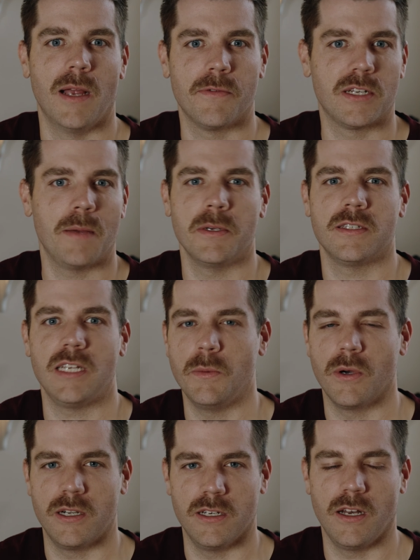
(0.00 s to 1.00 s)
Every time I see
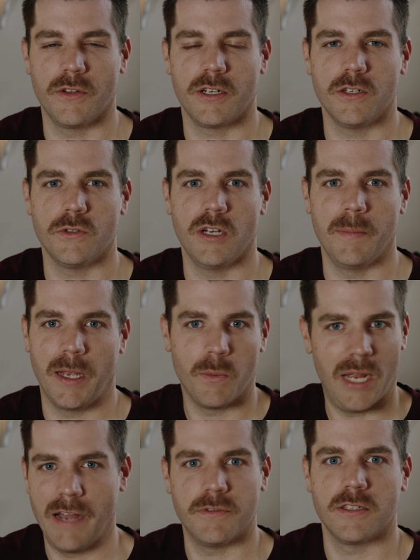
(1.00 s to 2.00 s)
one in another country, I'm like,
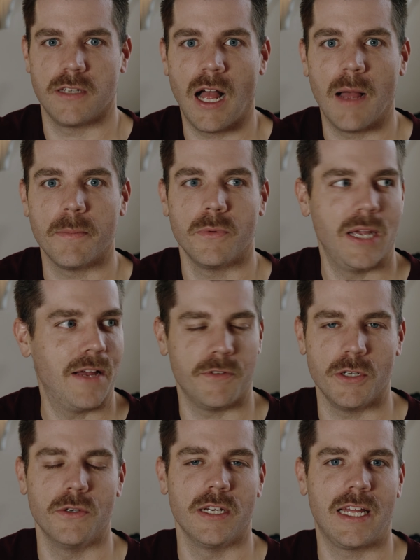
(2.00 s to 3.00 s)
we have to stop. We have to
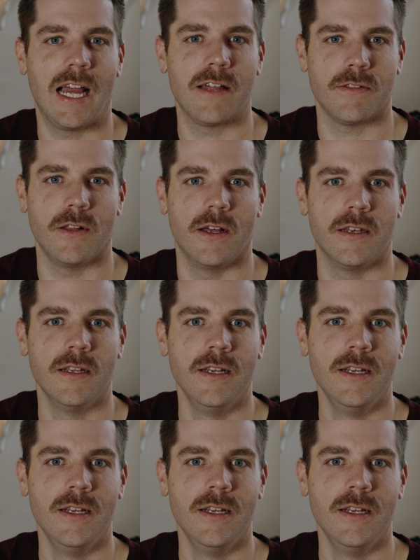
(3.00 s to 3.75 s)
go to Decathlon.